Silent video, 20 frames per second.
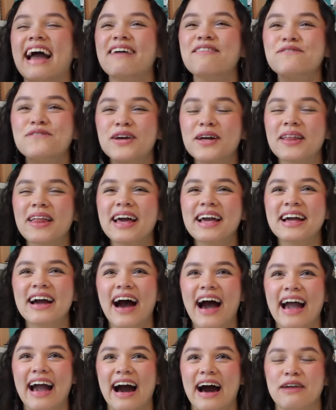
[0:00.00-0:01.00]
feel like
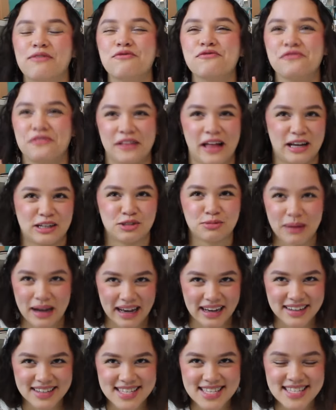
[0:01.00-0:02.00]
I had
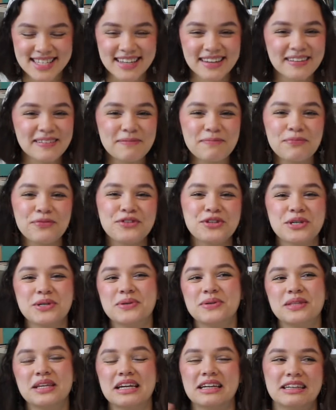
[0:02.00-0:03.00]
flashbacks
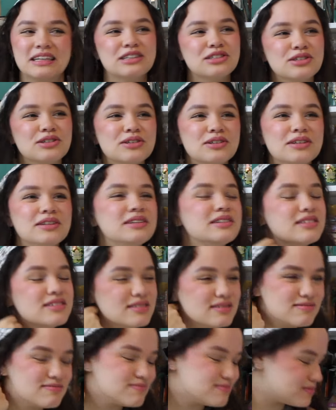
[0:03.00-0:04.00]
to the initial
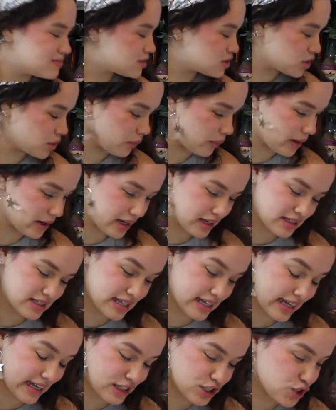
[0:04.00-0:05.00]
tour
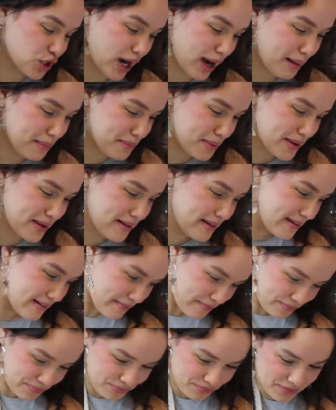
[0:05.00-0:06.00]
ticket drop,
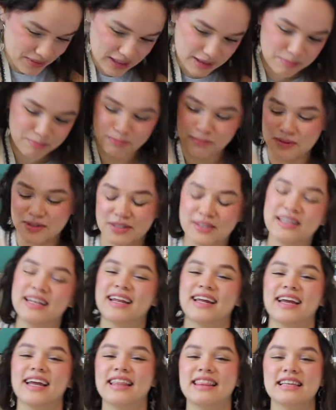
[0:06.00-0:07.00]

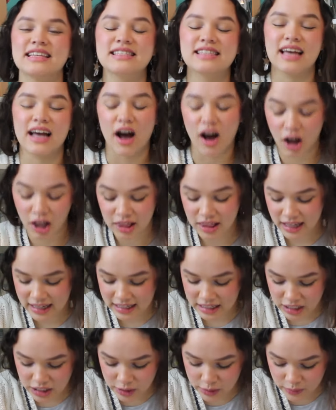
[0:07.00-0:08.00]
sitting in this
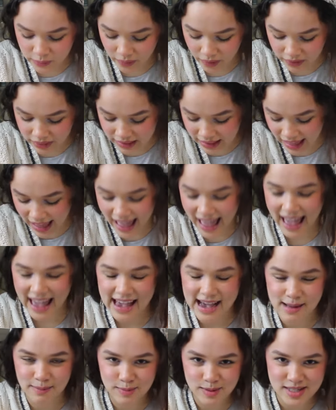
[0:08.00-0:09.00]
online queue on the
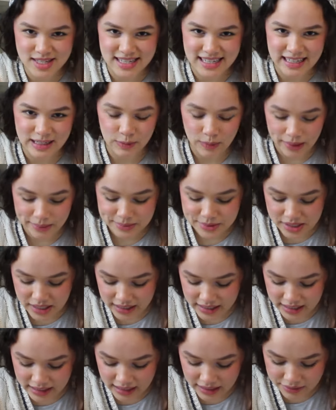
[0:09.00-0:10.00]
AMC
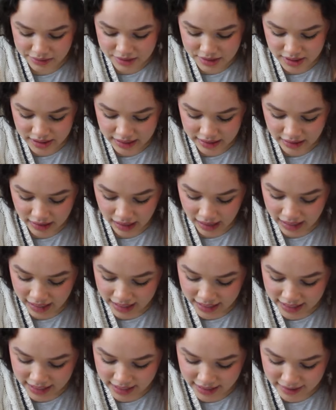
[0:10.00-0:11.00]
website. I was like,
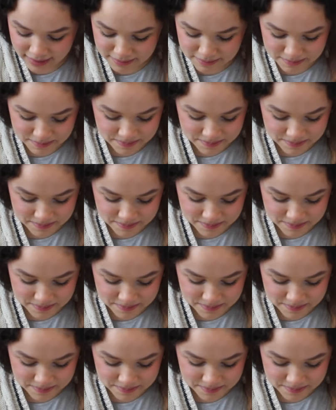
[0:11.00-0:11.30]
I